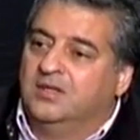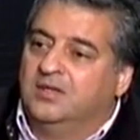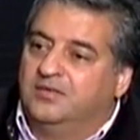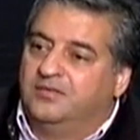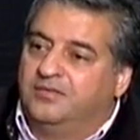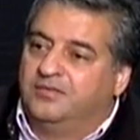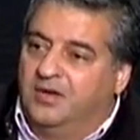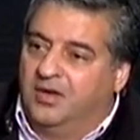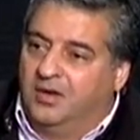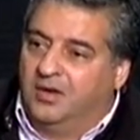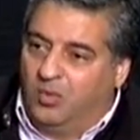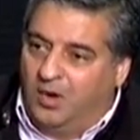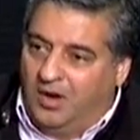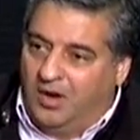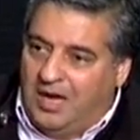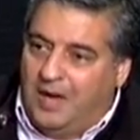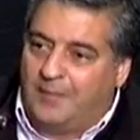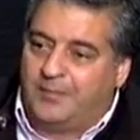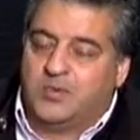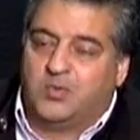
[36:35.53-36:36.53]
for what
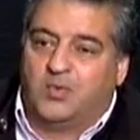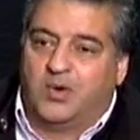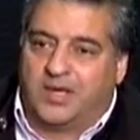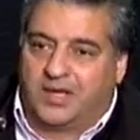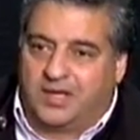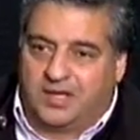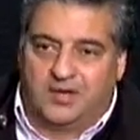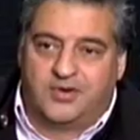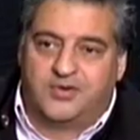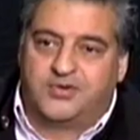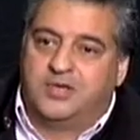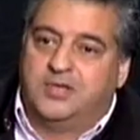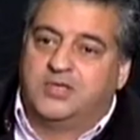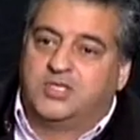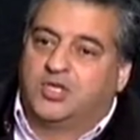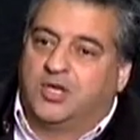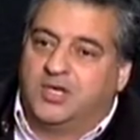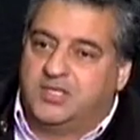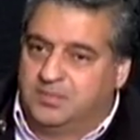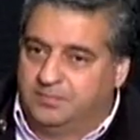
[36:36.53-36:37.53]
happened when a country
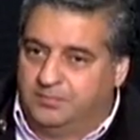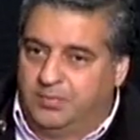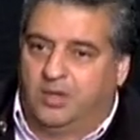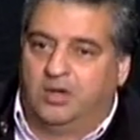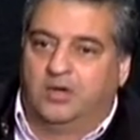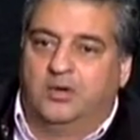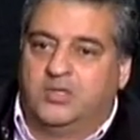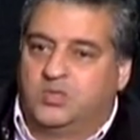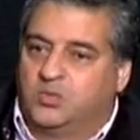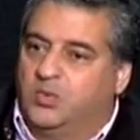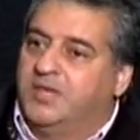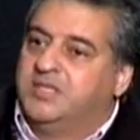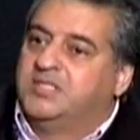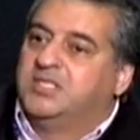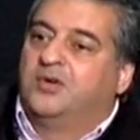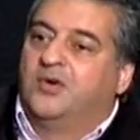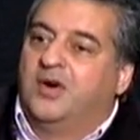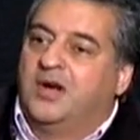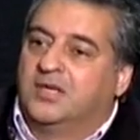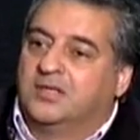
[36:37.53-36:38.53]
tried to borrow its way to
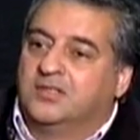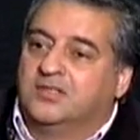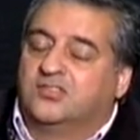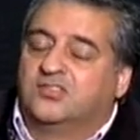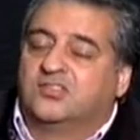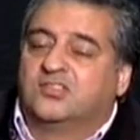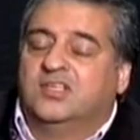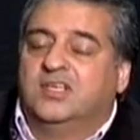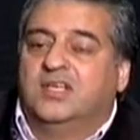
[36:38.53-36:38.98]
greatness.